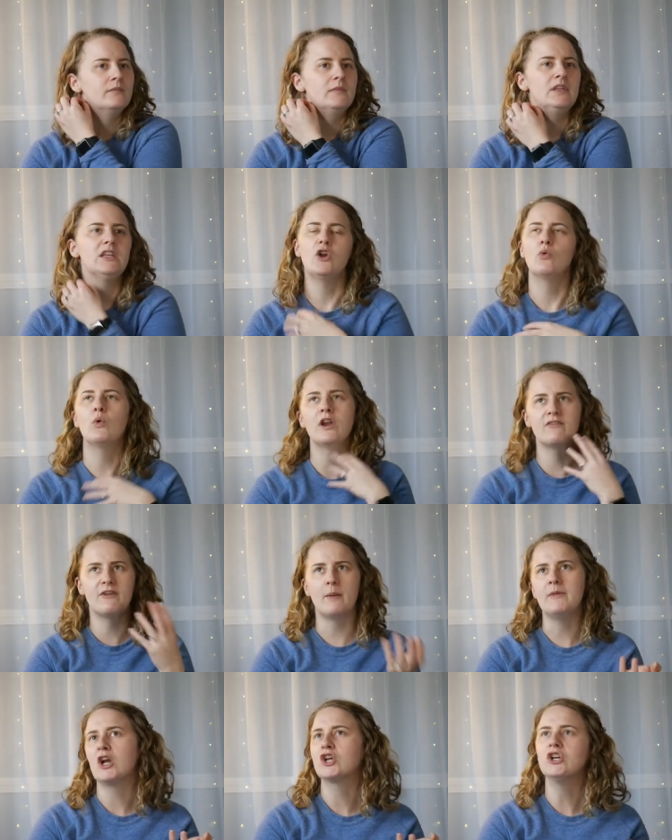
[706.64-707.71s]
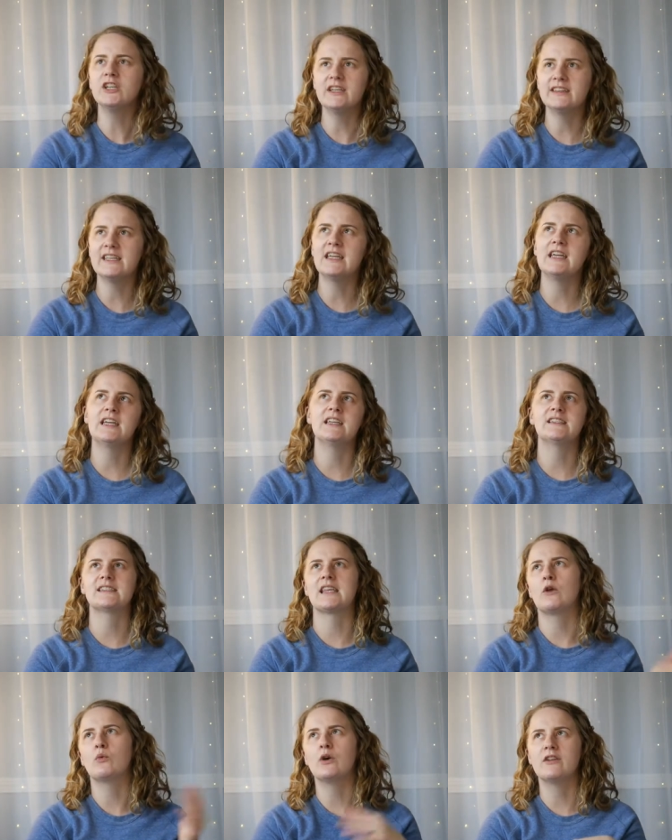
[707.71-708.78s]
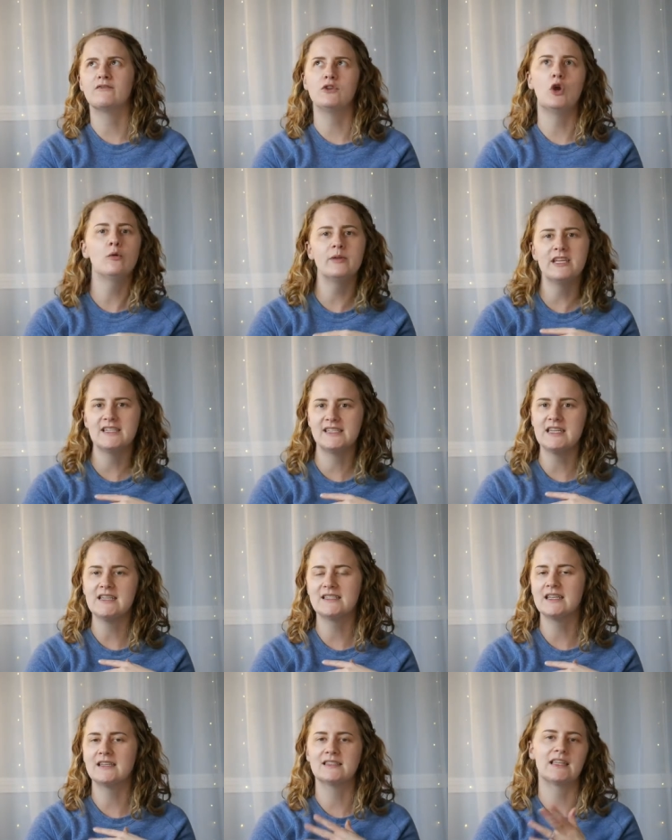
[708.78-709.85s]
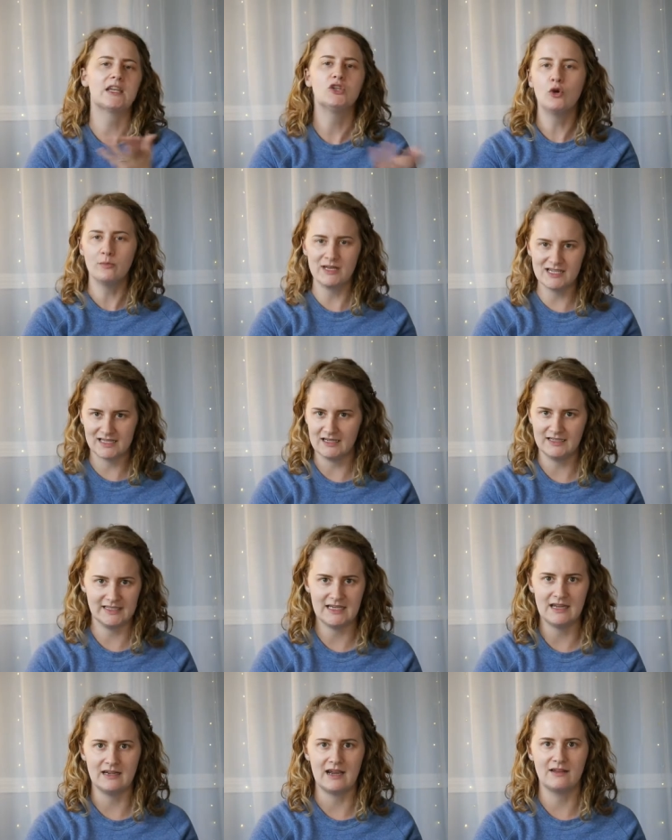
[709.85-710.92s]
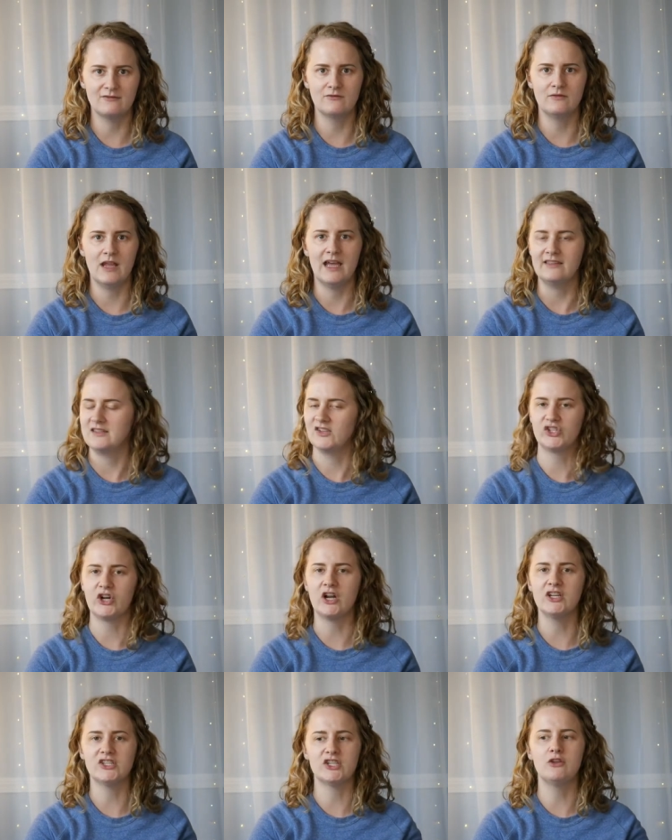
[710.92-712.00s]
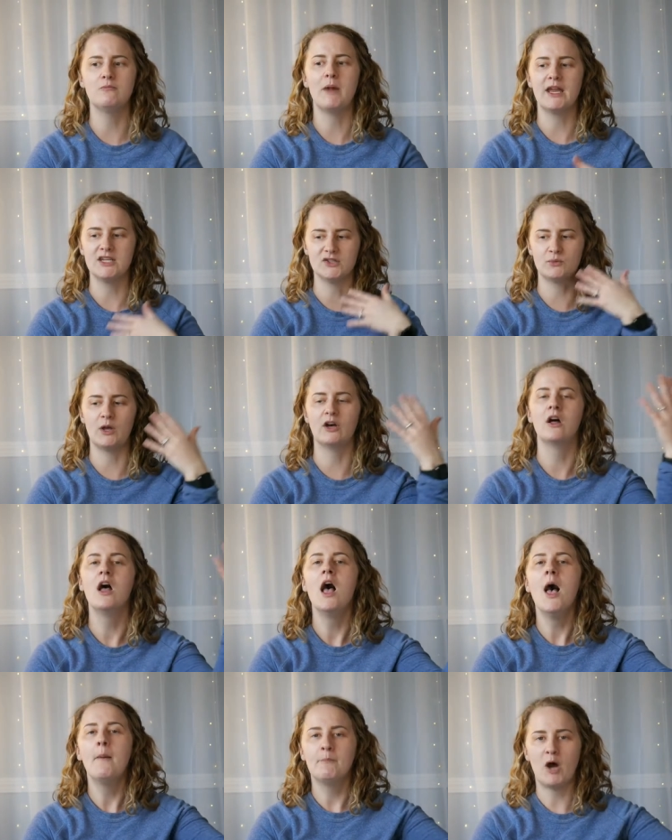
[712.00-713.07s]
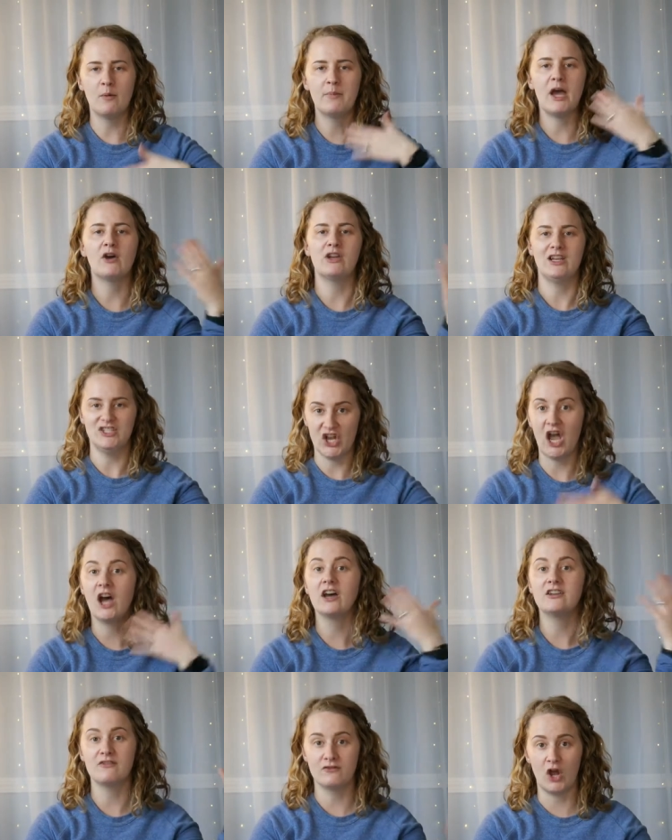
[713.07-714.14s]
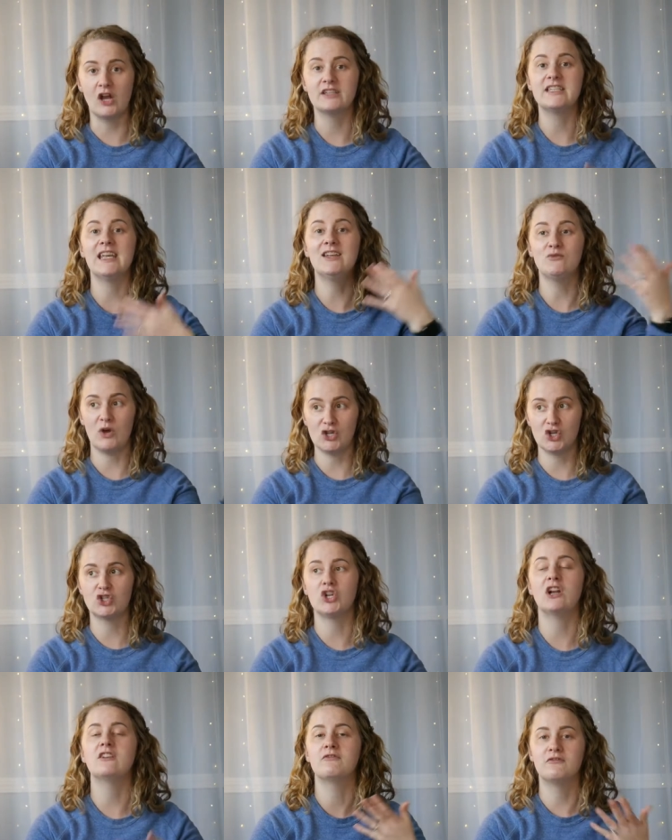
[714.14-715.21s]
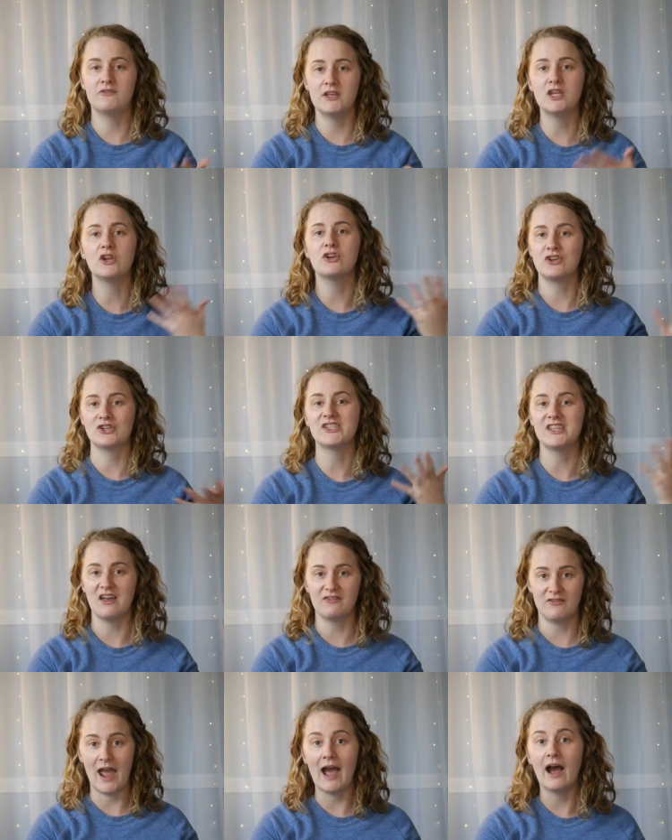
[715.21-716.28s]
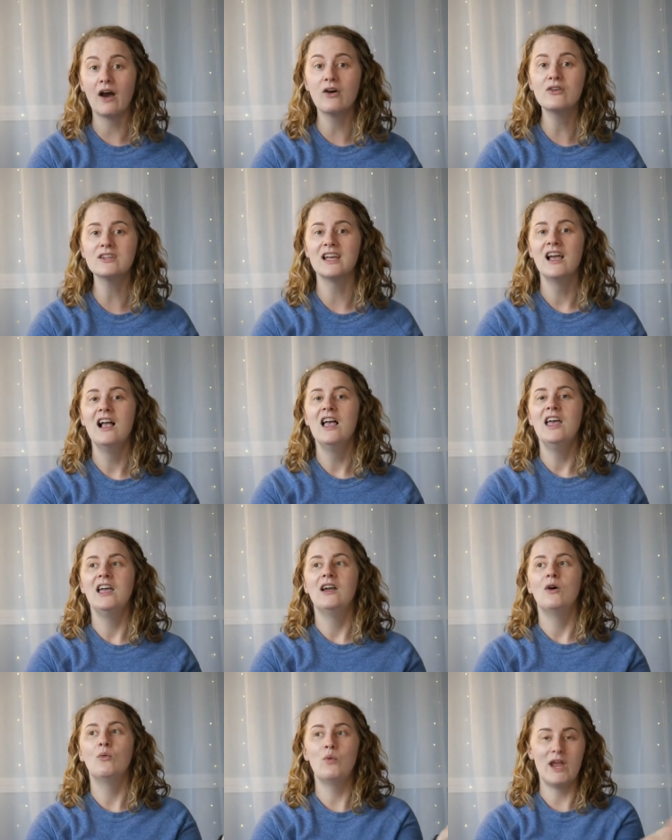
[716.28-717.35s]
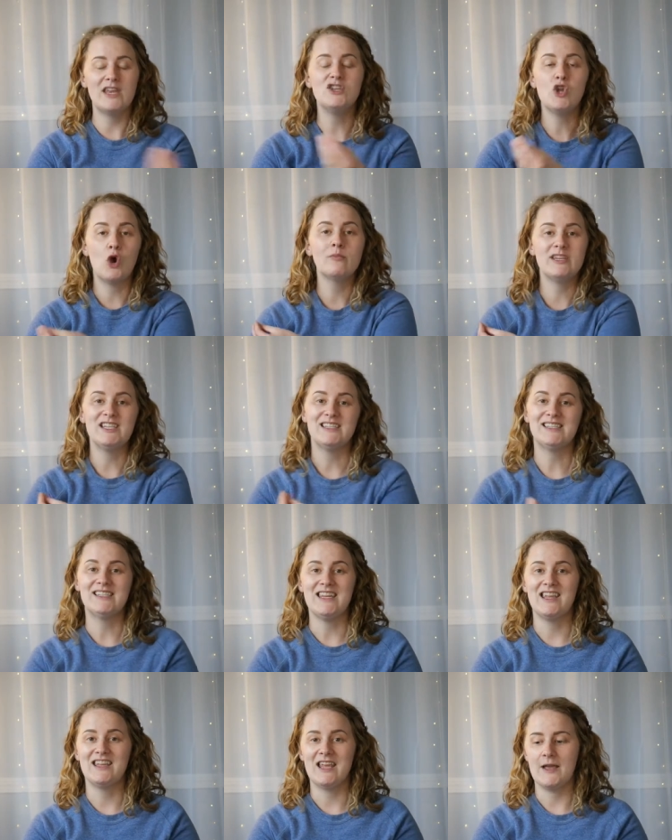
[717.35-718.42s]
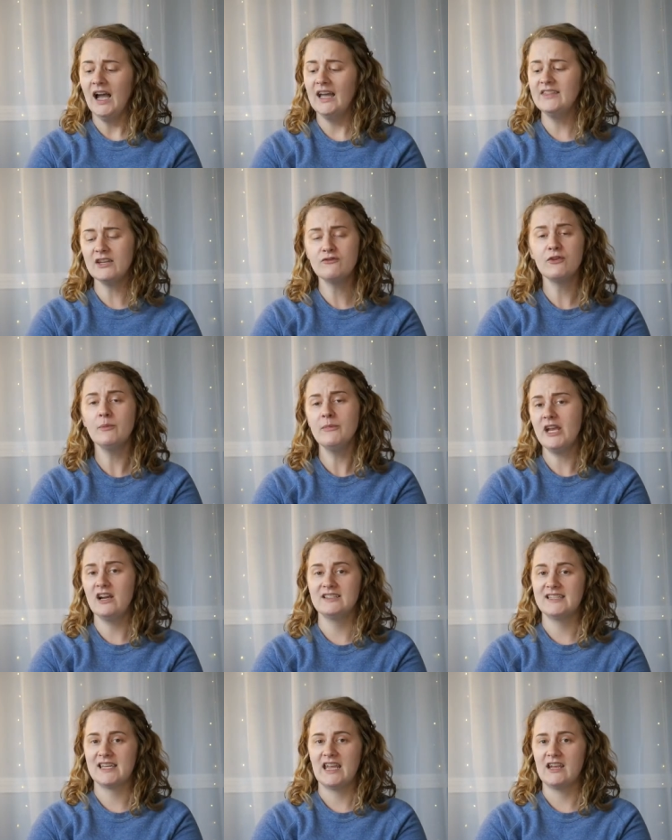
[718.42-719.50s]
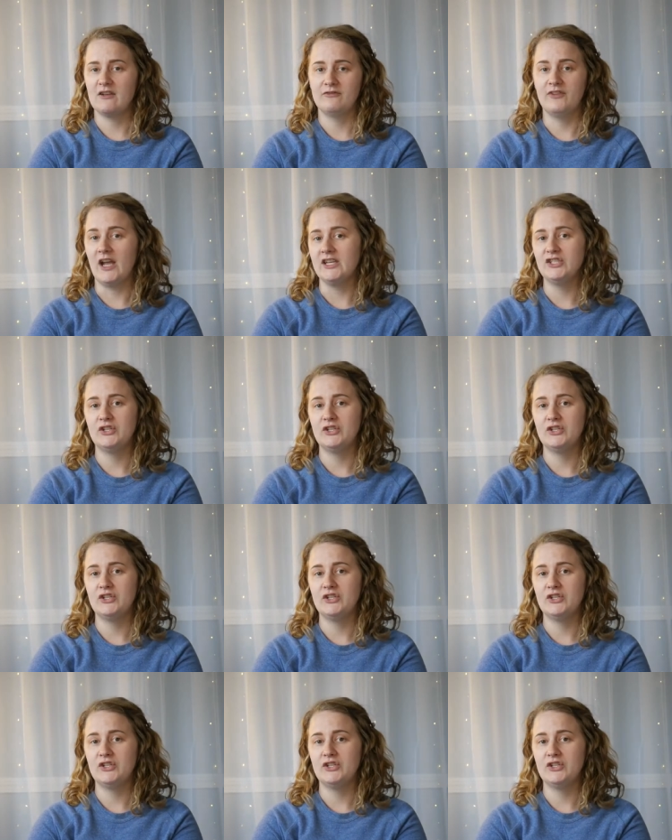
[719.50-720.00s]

you know, what if I'm not good at this? Like, what if nobody sees this? Like, nobody's gonna see it at the start, so you might as well pump out a ton of content while you're trying to figure yourself out when nobody's seeing it. And then from there, it's like a fine